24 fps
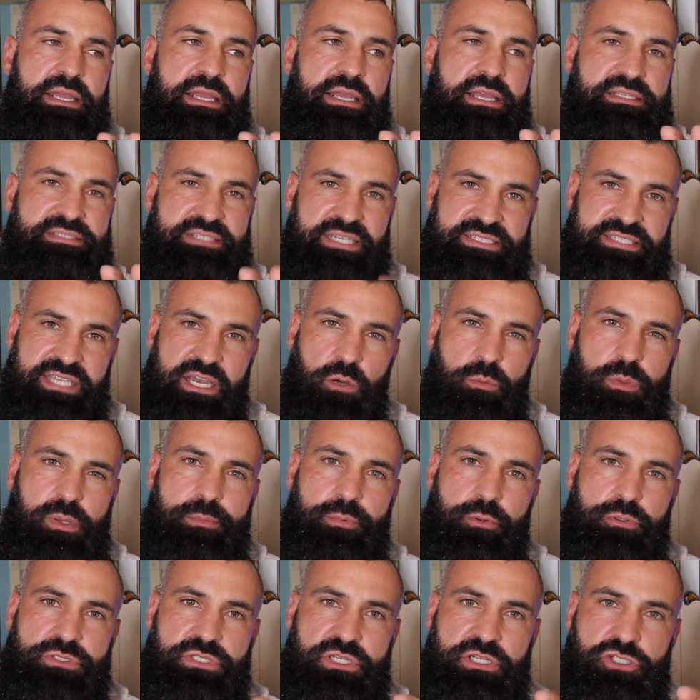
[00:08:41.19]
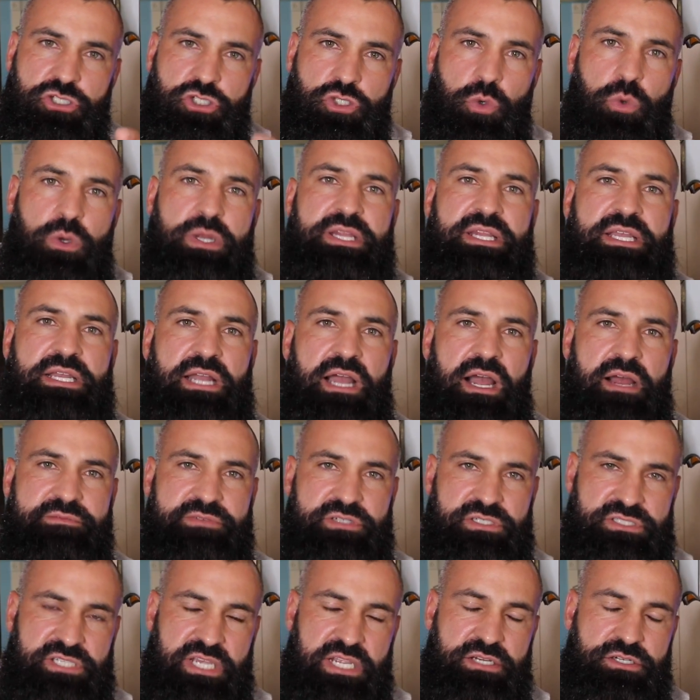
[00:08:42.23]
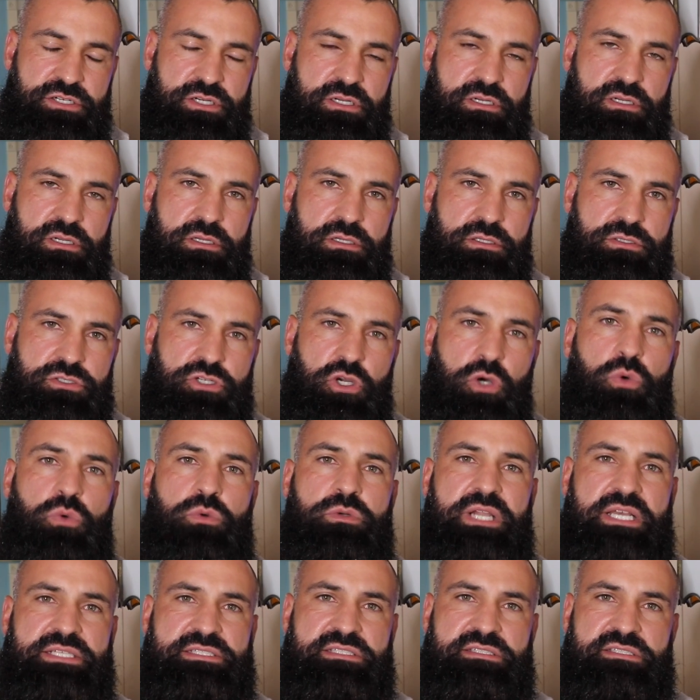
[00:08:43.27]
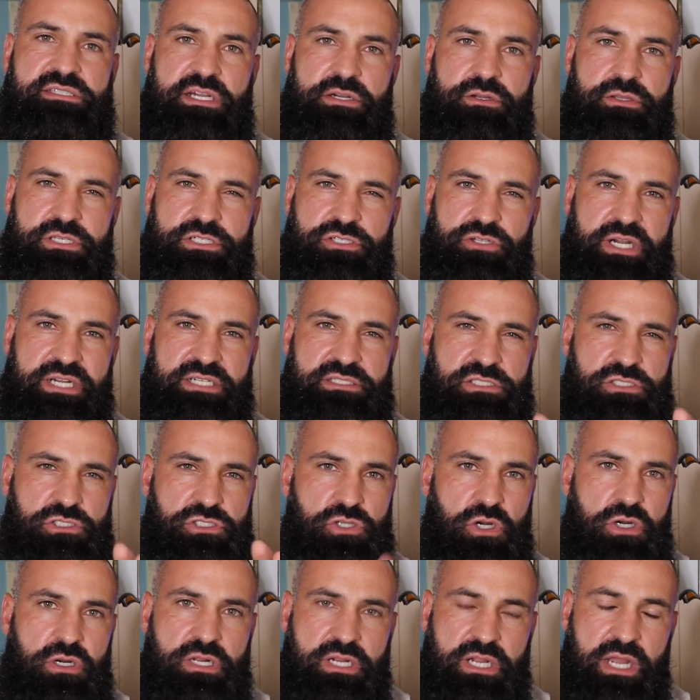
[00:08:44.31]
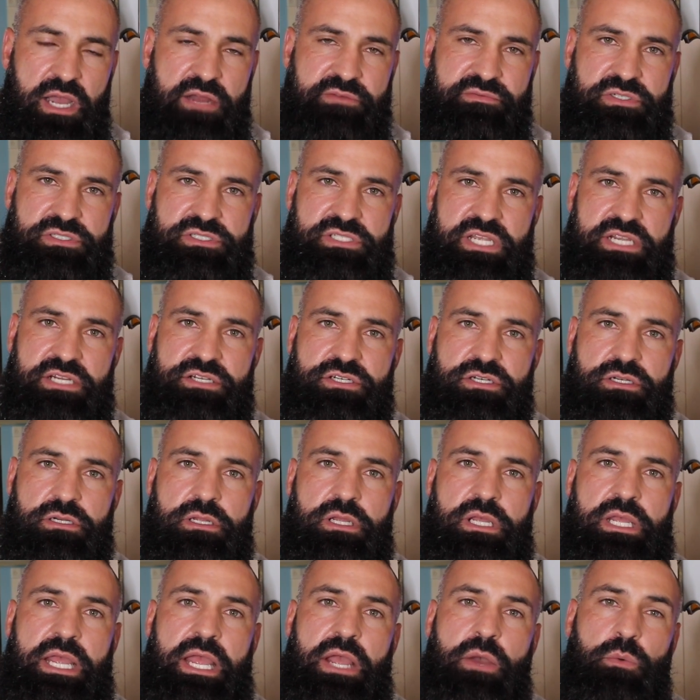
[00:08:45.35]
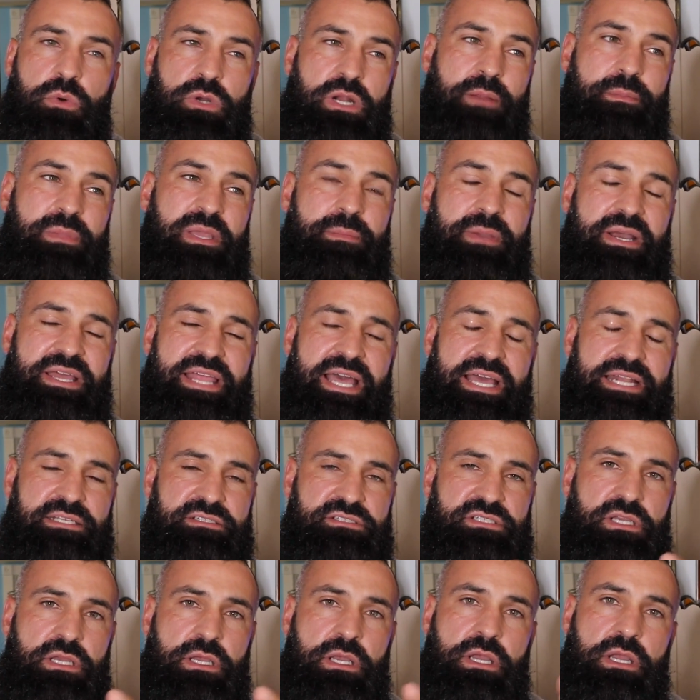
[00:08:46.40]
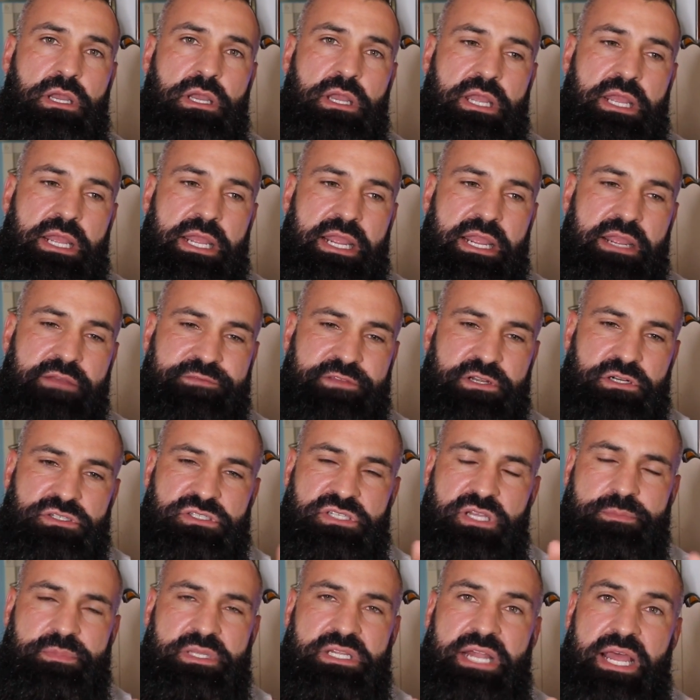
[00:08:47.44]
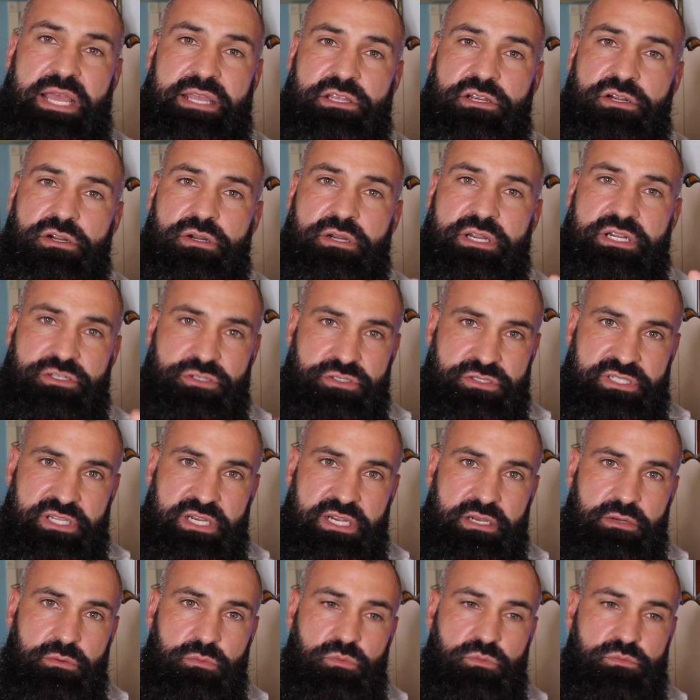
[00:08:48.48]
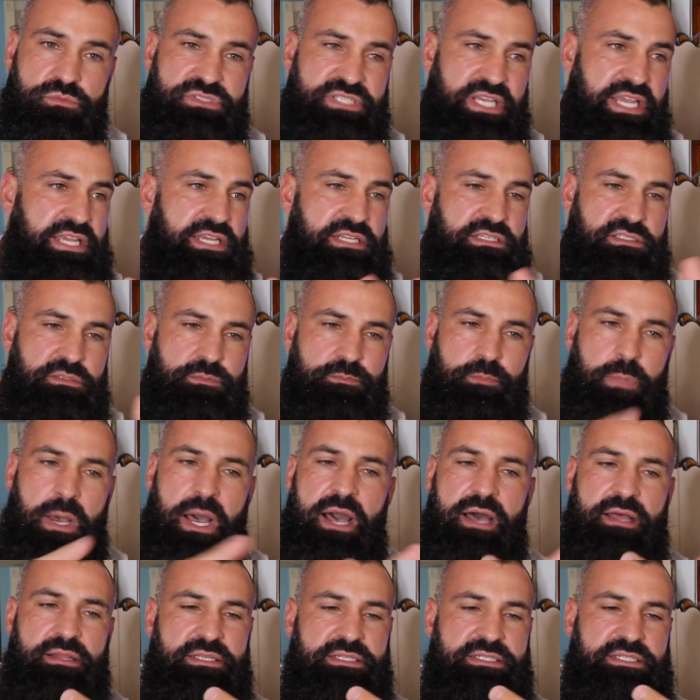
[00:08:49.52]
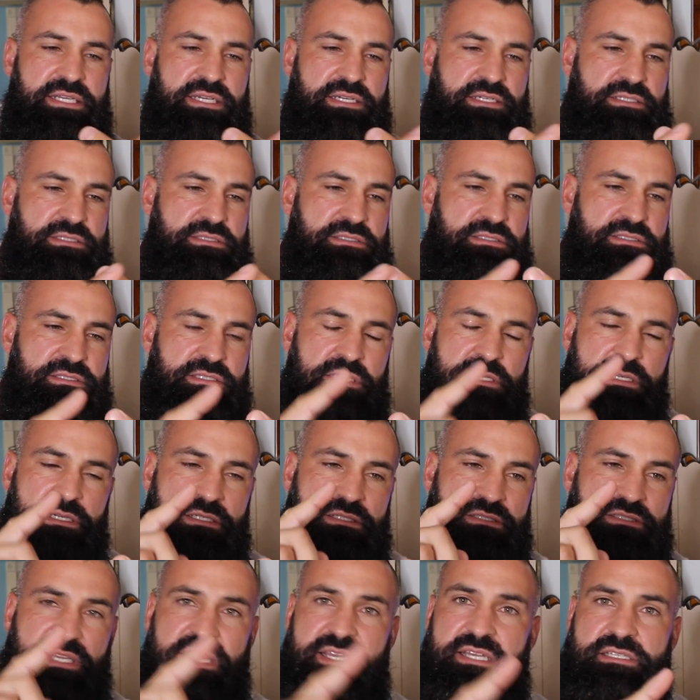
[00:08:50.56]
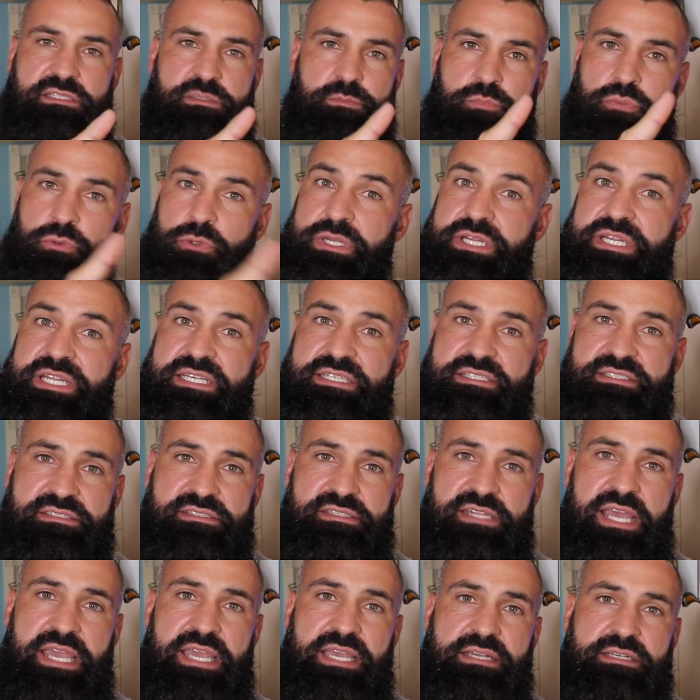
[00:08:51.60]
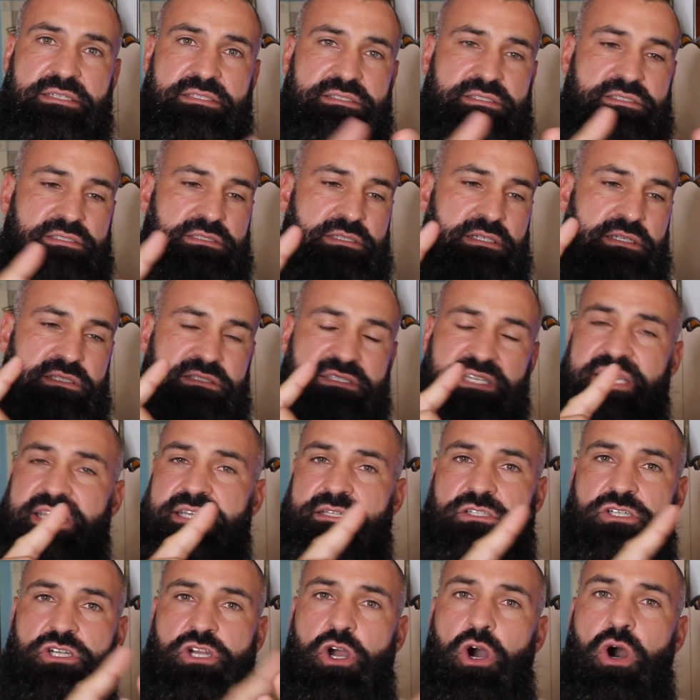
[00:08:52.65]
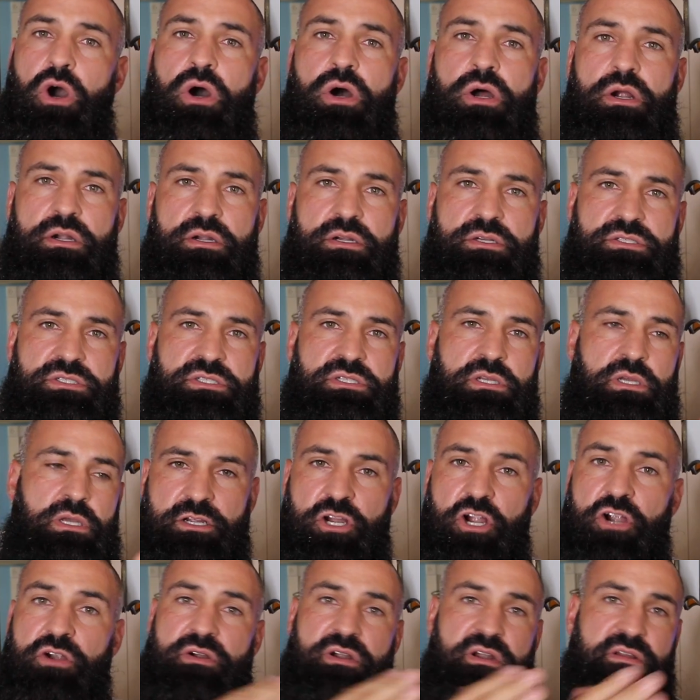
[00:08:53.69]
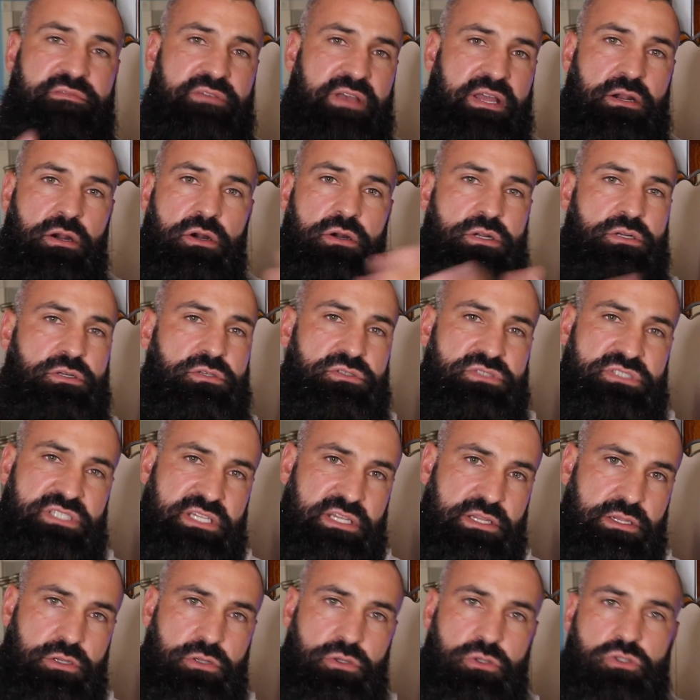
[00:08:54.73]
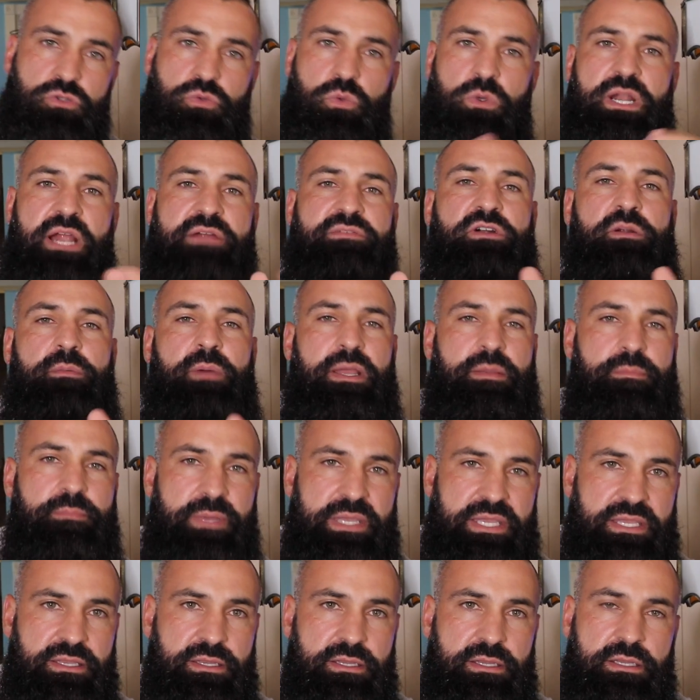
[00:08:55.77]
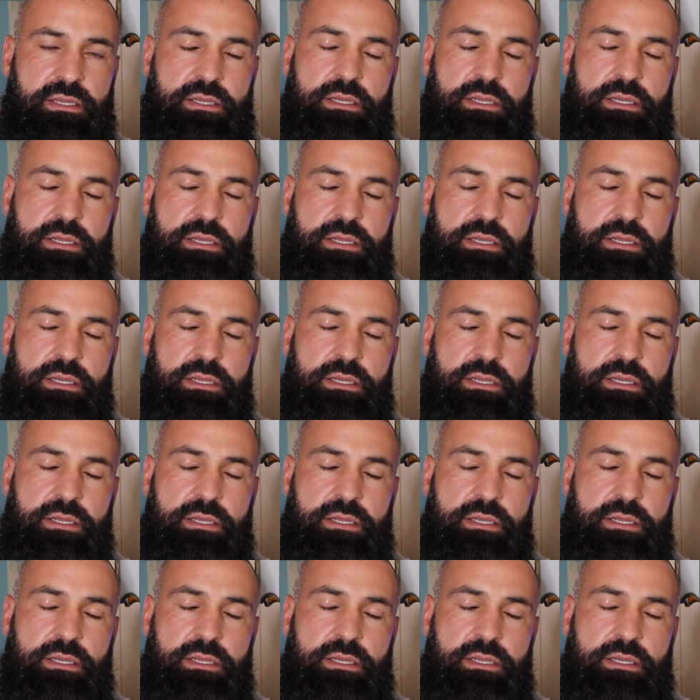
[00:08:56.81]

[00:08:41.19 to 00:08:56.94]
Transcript: is I tell people to join the conversation. Don't necessarily try to start a conversation. What I mean by that is if there's something that you're interested in, say it's politics, say it's breeding snakes, say it's cars, current event articles in the news, whatever it might be,